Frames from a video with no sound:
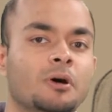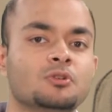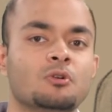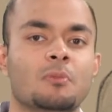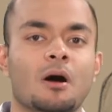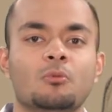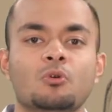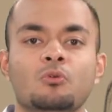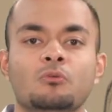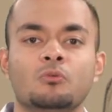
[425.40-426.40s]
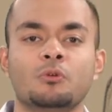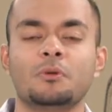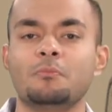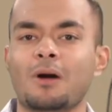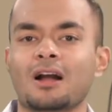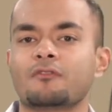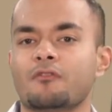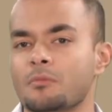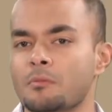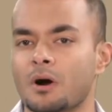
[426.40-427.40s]
Patol Babu would be back
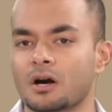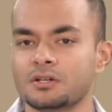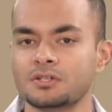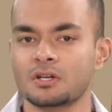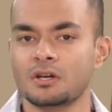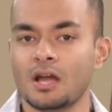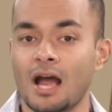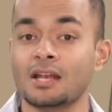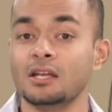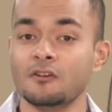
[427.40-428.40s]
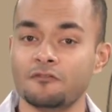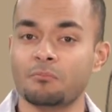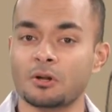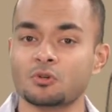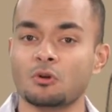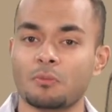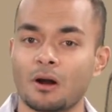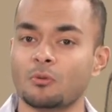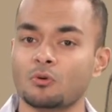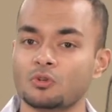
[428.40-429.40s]
from the market and if Patol
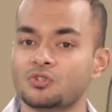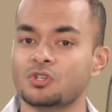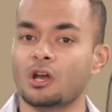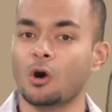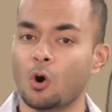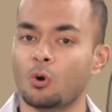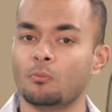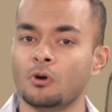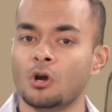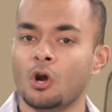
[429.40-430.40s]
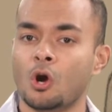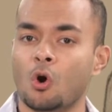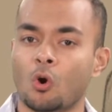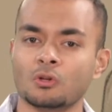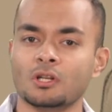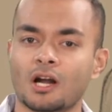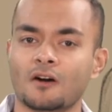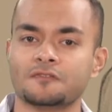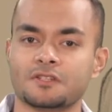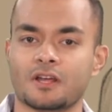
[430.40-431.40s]
Babu would stay home only
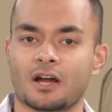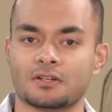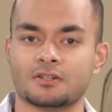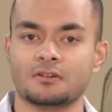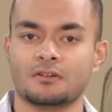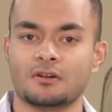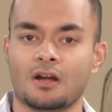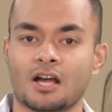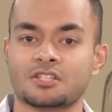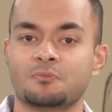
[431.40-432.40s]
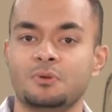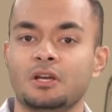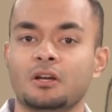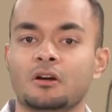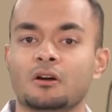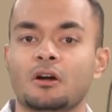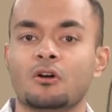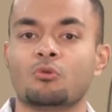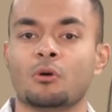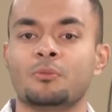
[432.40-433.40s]
after that, as being
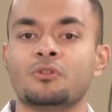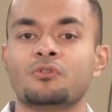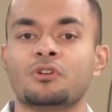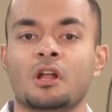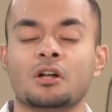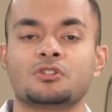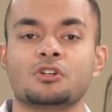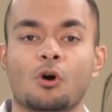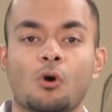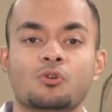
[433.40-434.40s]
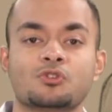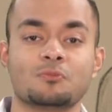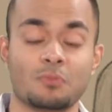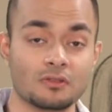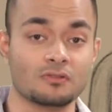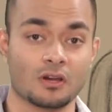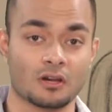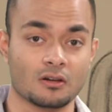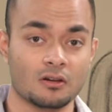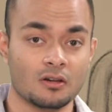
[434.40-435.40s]
Rabindranath Tagore's
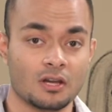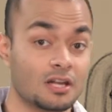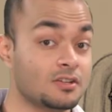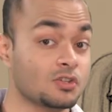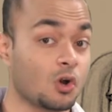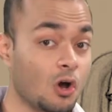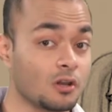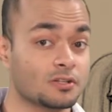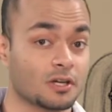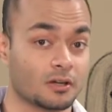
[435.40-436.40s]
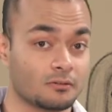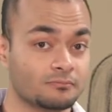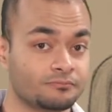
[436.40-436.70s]
birthday, it is a holiday.